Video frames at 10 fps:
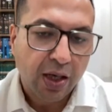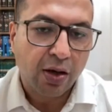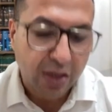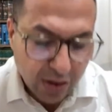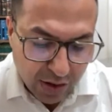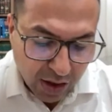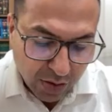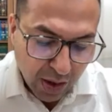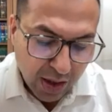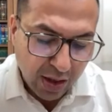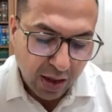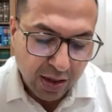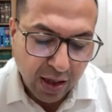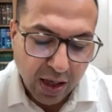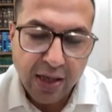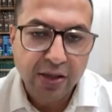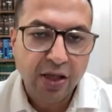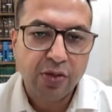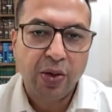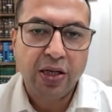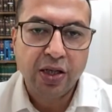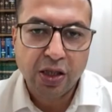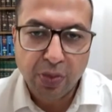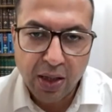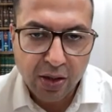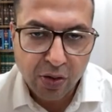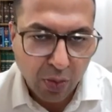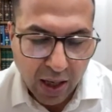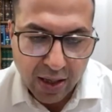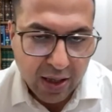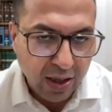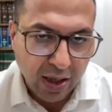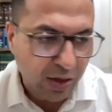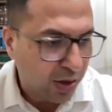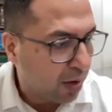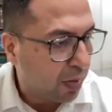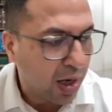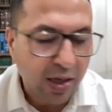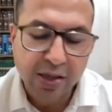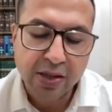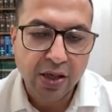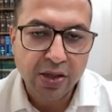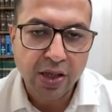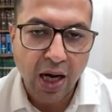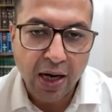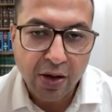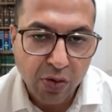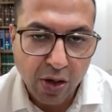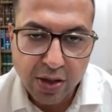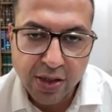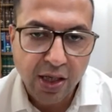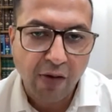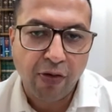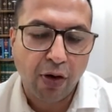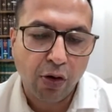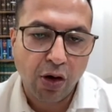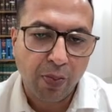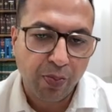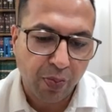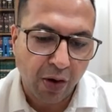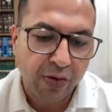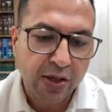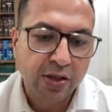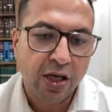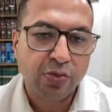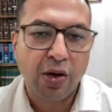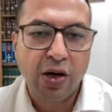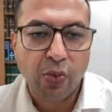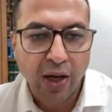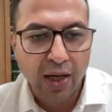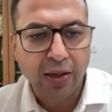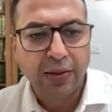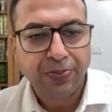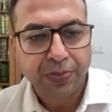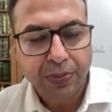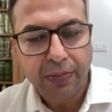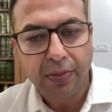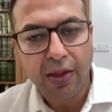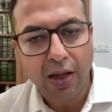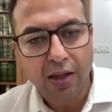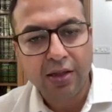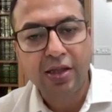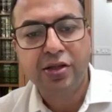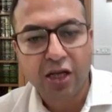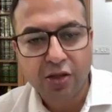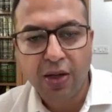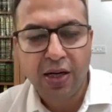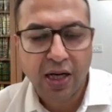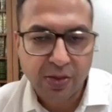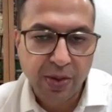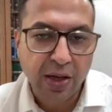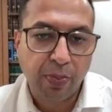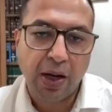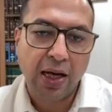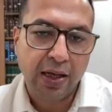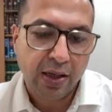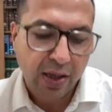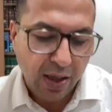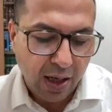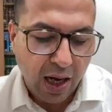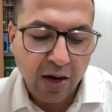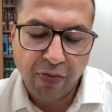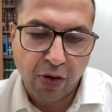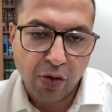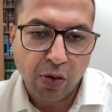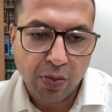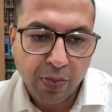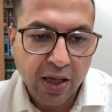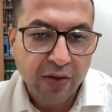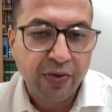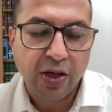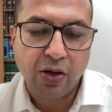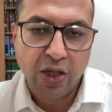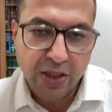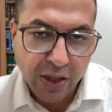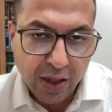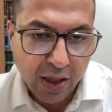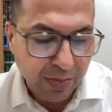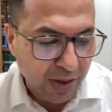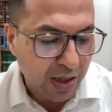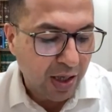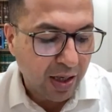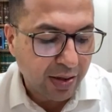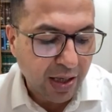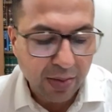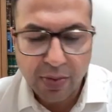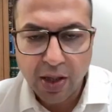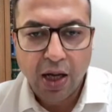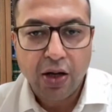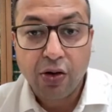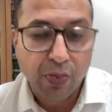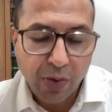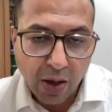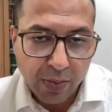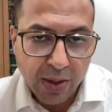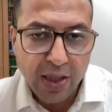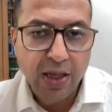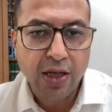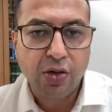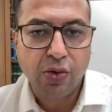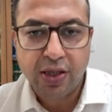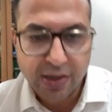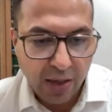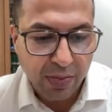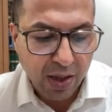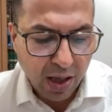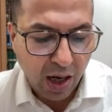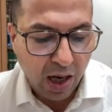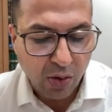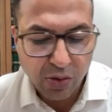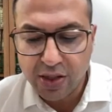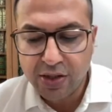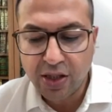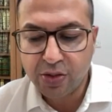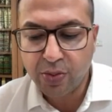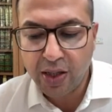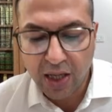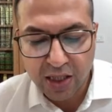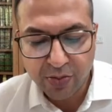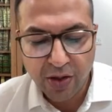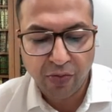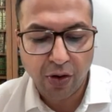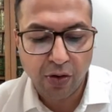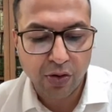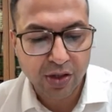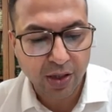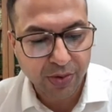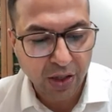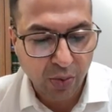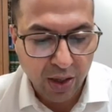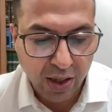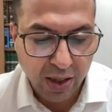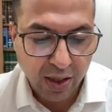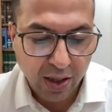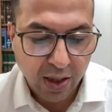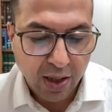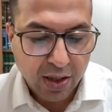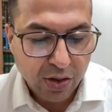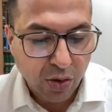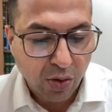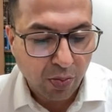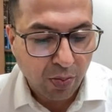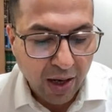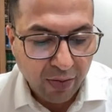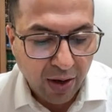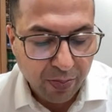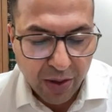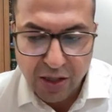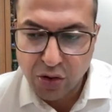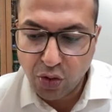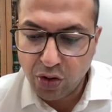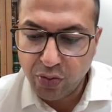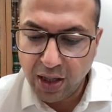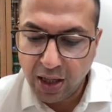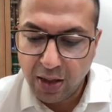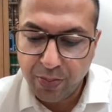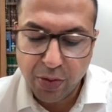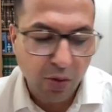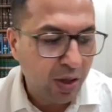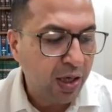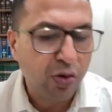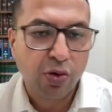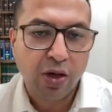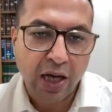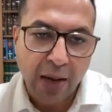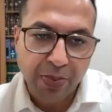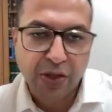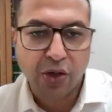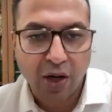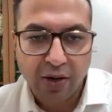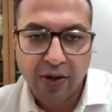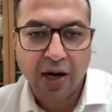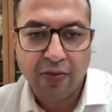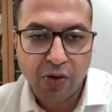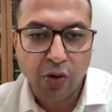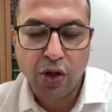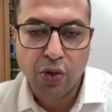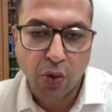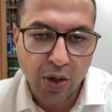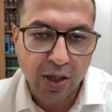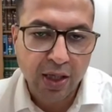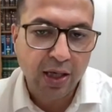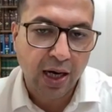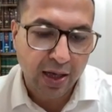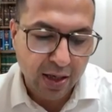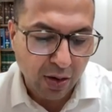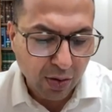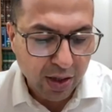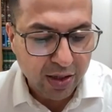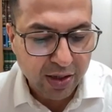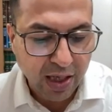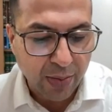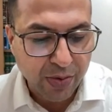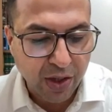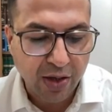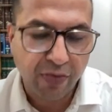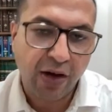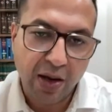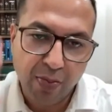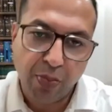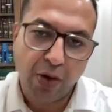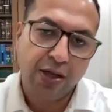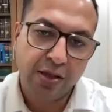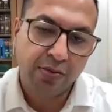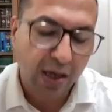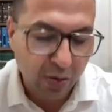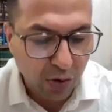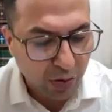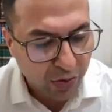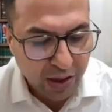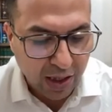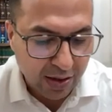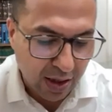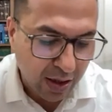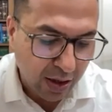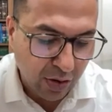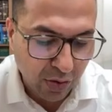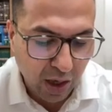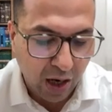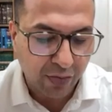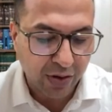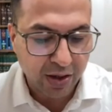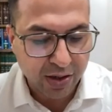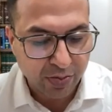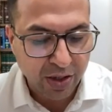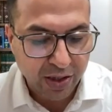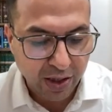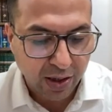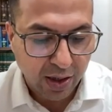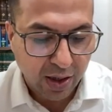Now, this judgment is a 9-judge bench judgment. To my recollection and my research, I do not see a follow-up of this judgment where this judgment has been applied and followed. But if the question comes in the exam, you'll probably need to examine how this judgment has been followed subsequently. So my 1-page note will help you only to capture whatever I have told you orally right now. It is captured in 5 points in my note, which I'll send it to you after this meeting.